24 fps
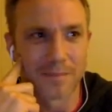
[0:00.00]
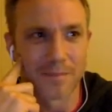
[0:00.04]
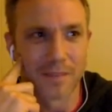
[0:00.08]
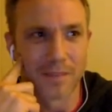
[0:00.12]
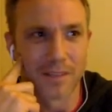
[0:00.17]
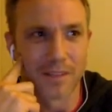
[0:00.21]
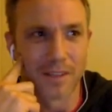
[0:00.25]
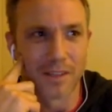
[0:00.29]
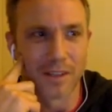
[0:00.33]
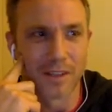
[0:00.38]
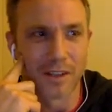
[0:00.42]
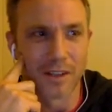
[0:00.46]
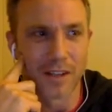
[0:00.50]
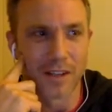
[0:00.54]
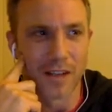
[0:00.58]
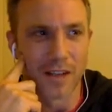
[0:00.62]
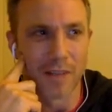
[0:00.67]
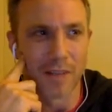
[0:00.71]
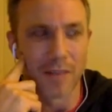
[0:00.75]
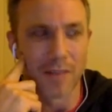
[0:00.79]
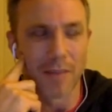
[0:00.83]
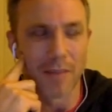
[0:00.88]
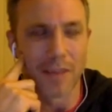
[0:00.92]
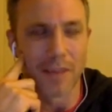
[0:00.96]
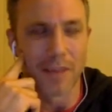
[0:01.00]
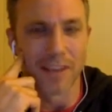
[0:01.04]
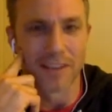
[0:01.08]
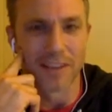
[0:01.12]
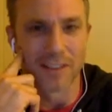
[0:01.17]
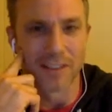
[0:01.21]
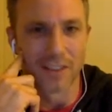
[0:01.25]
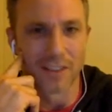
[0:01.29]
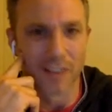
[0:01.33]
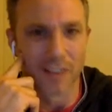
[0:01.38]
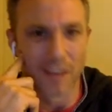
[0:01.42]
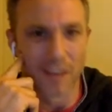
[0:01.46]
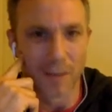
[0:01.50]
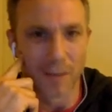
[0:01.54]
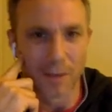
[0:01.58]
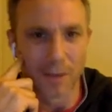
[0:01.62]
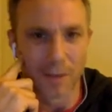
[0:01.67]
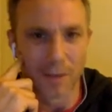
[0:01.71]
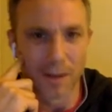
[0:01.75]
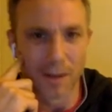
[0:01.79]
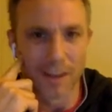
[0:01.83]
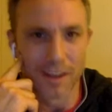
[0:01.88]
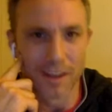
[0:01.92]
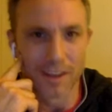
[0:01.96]
you know, coming back into dynamic
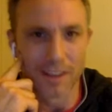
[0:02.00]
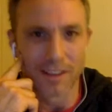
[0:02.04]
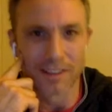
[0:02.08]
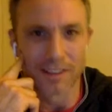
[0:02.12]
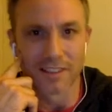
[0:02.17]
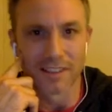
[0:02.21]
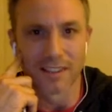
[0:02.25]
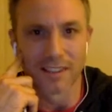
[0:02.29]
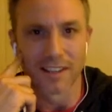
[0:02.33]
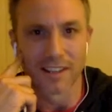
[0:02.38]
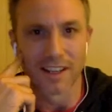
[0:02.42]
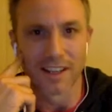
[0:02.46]
running